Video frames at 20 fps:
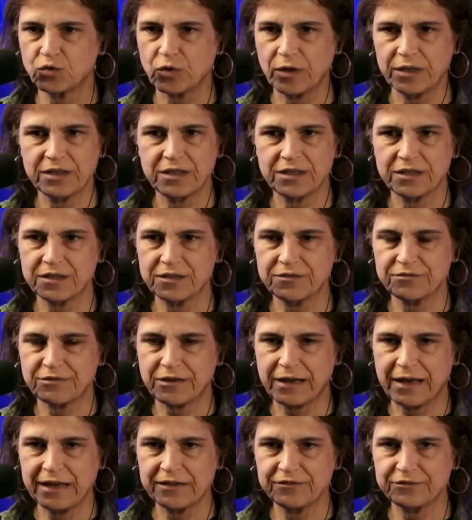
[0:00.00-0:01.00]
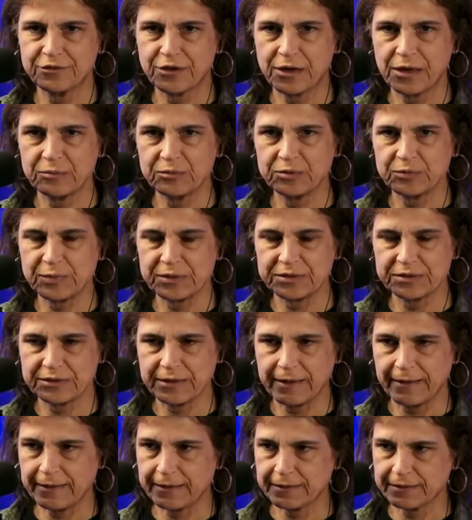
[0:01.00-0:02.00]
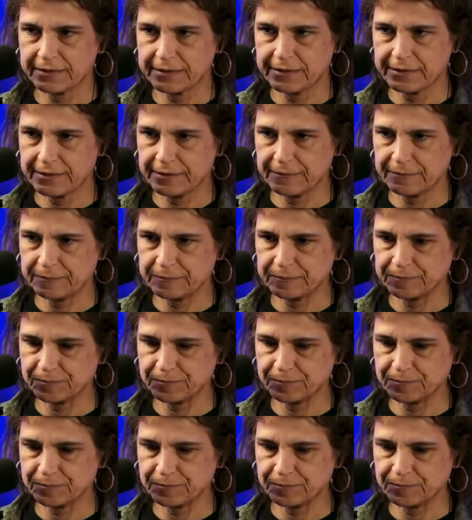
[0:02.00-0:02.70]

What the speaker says: 25 frames per second.